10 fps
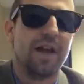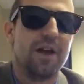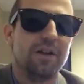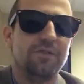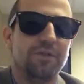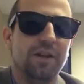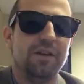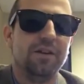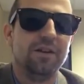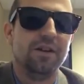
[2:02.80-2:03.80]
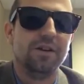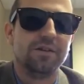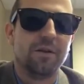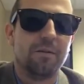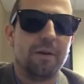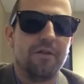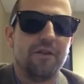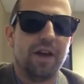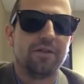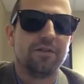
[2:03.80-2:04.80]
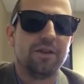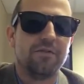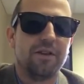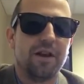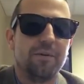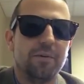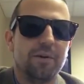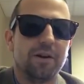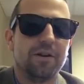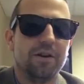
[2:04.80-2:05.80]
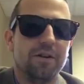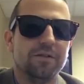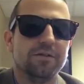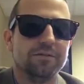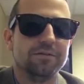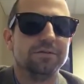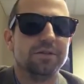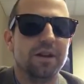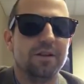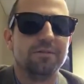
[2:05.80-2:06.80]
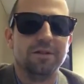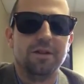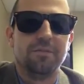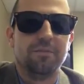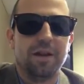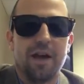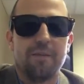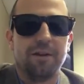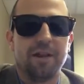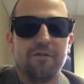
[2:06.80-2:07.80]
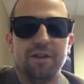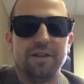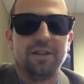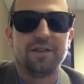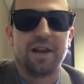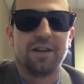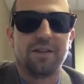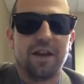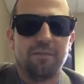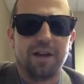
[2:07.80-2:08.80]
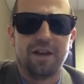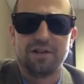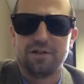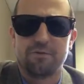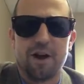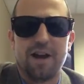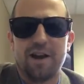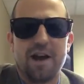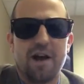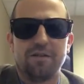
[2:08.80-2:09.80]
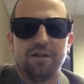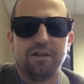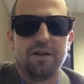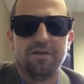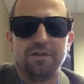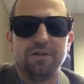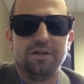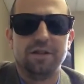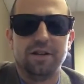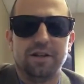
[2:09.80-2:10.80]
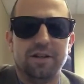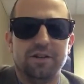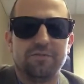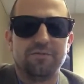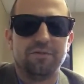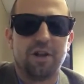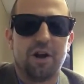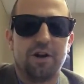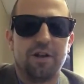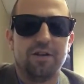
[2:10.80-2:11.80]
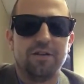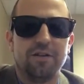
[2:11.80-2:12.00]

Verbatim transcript: now you've seen some of my advanced stuff that I've been working on. Uh, but yeah, I mean, that 15 second thing, man, it's just write it out, you know, and then just learn it.